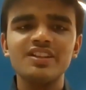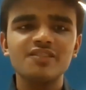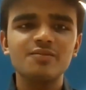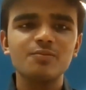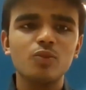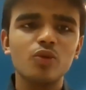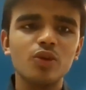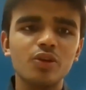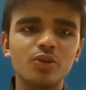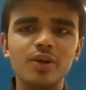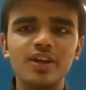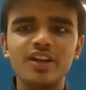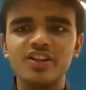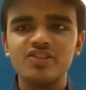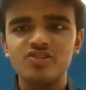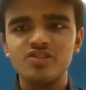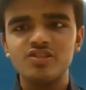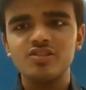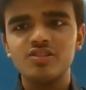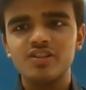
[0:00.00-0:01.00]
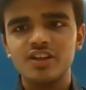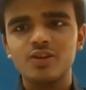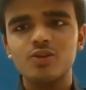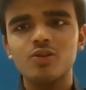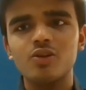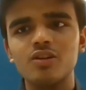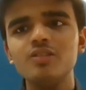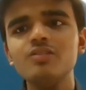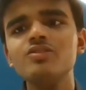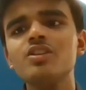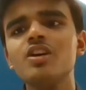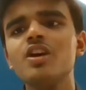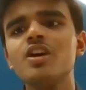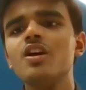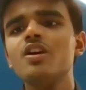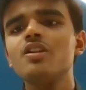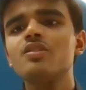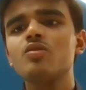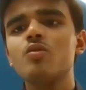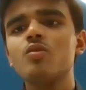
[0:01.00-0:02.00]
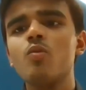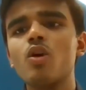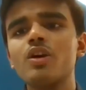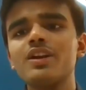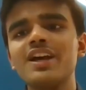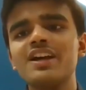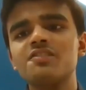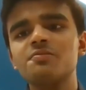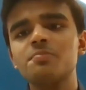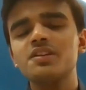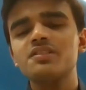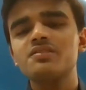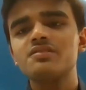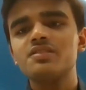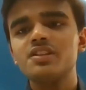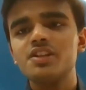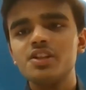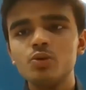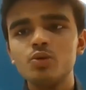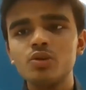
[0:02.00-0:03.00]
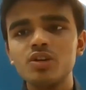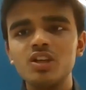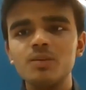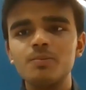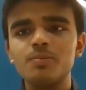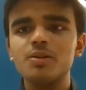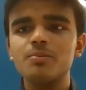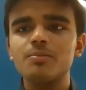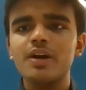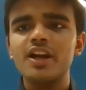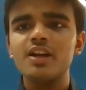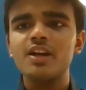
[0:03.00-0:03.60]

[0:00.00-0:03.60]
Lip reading: there's more to an engineering college. So what aspects did you keep